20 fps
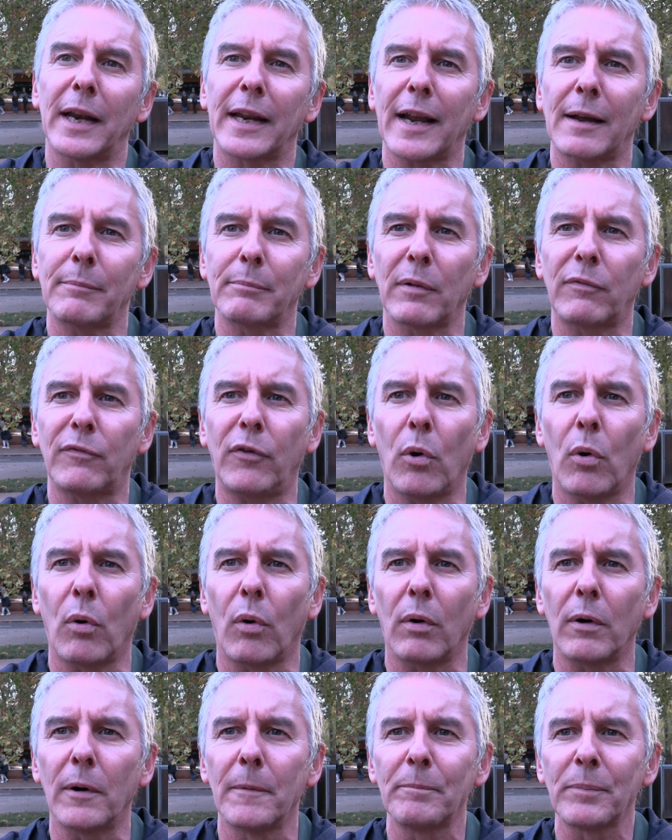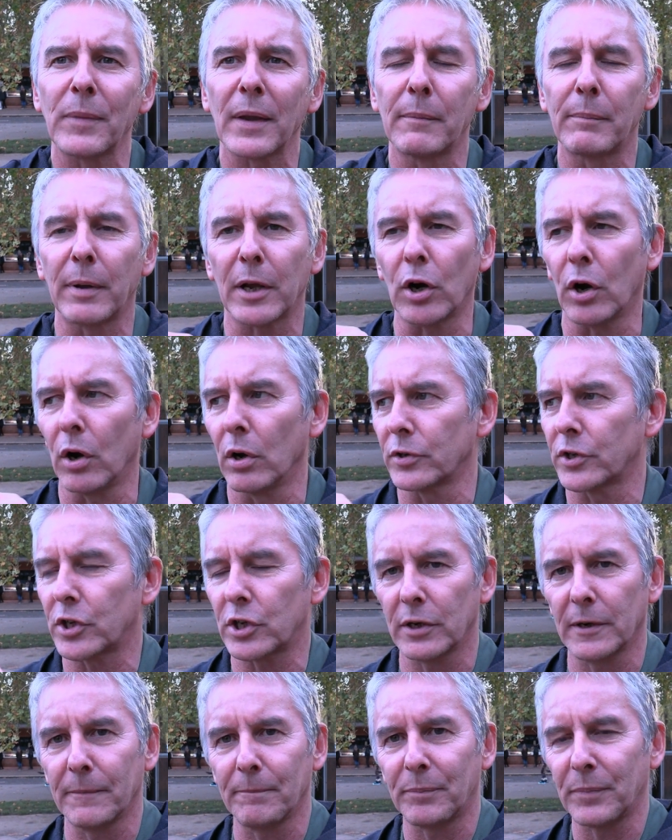that came before,
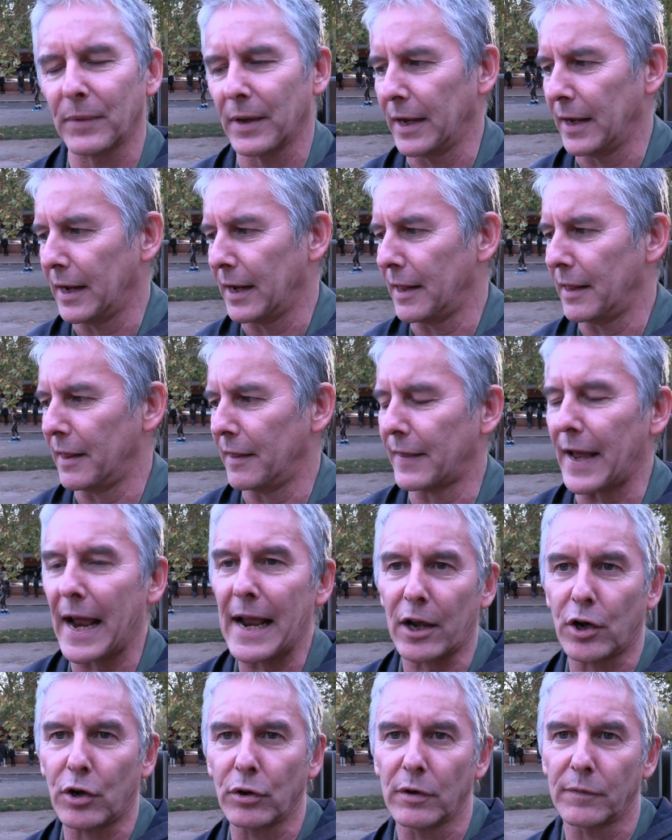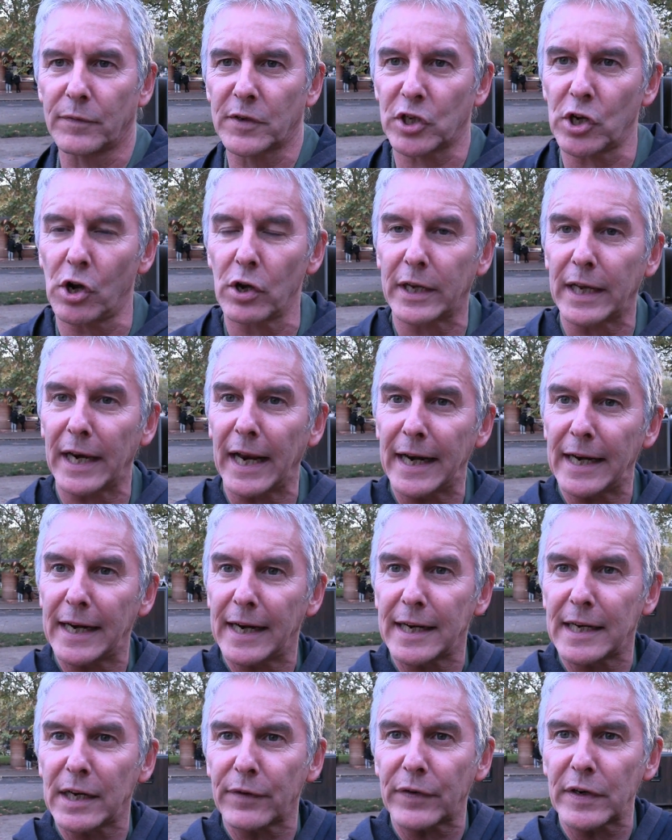because that could have circulated
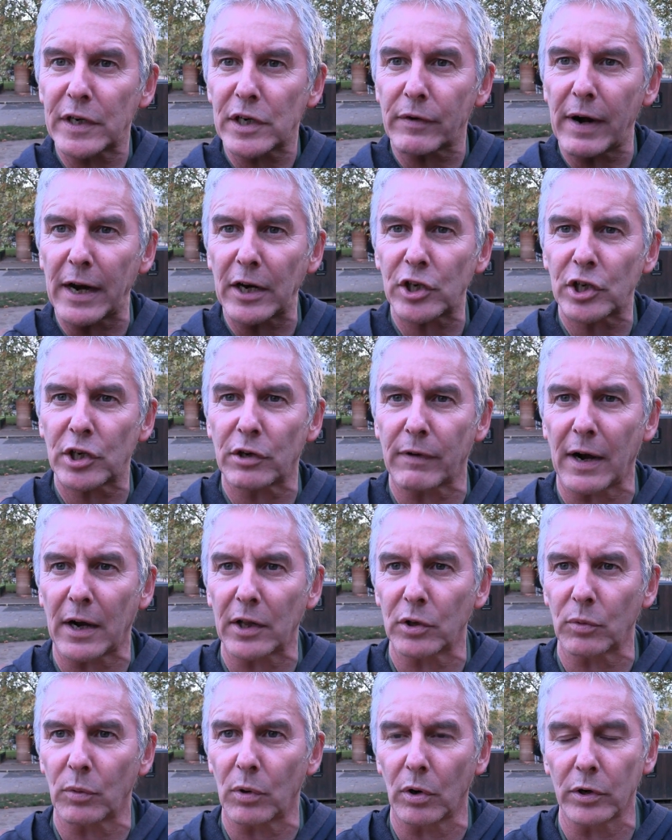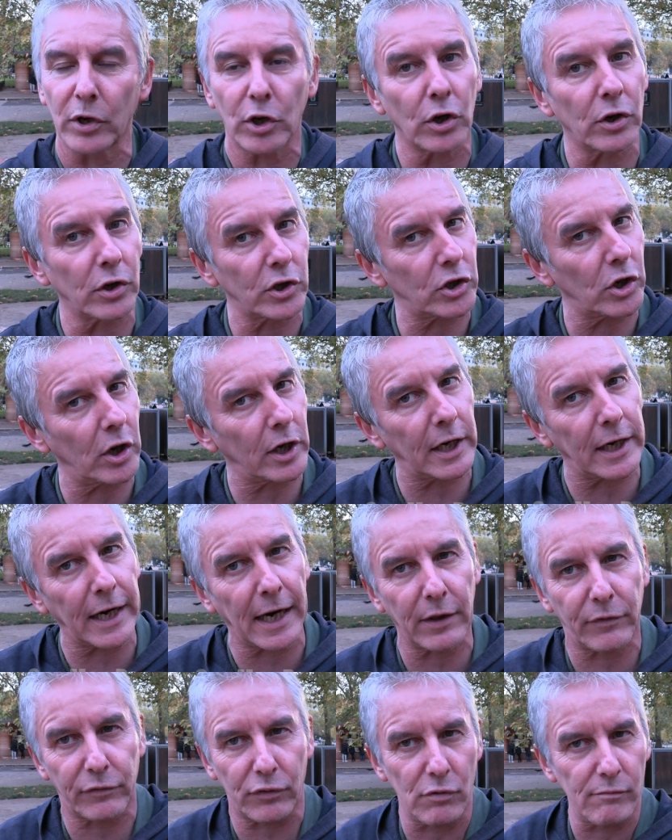in a different direction around the world. It could have
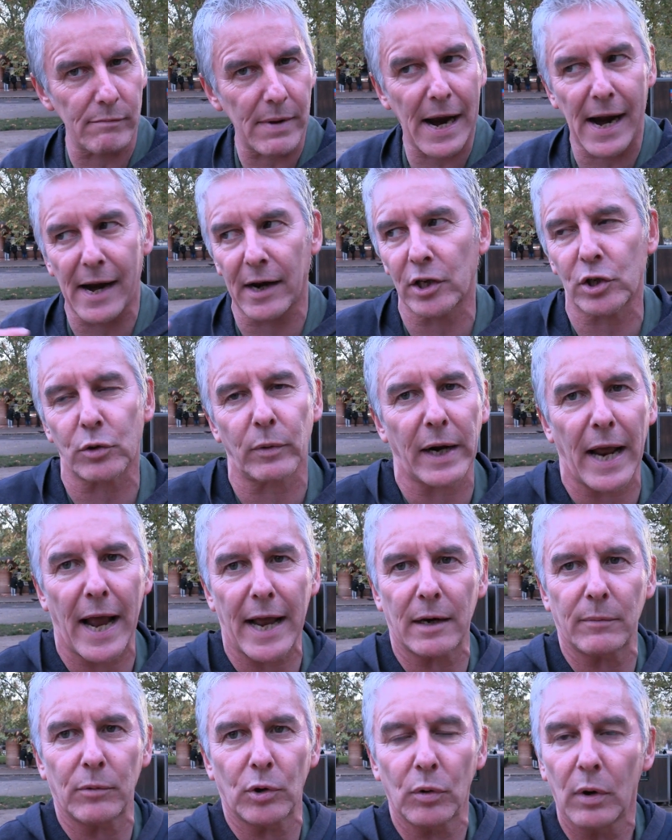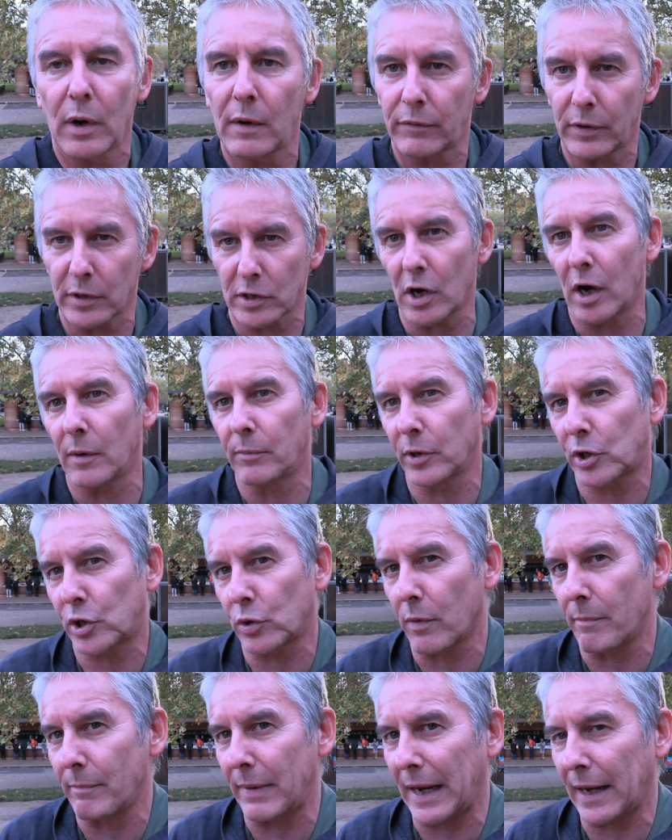circulated through man to an animal, for example,
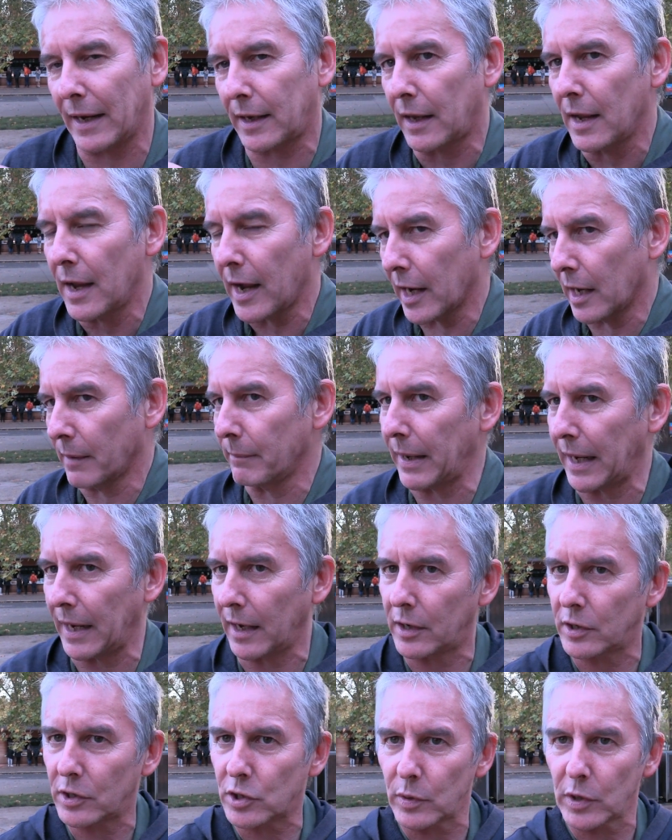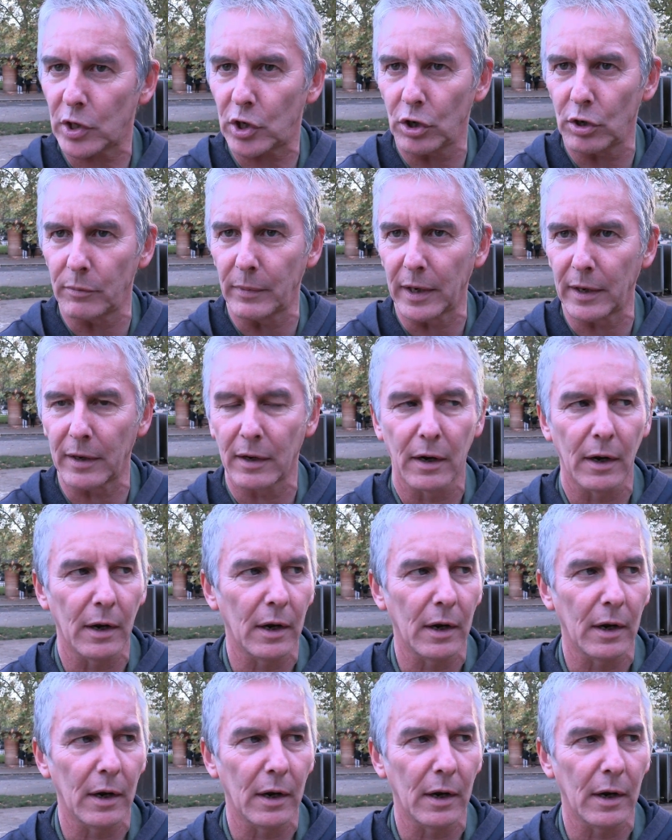to a mink, and a mink to a human.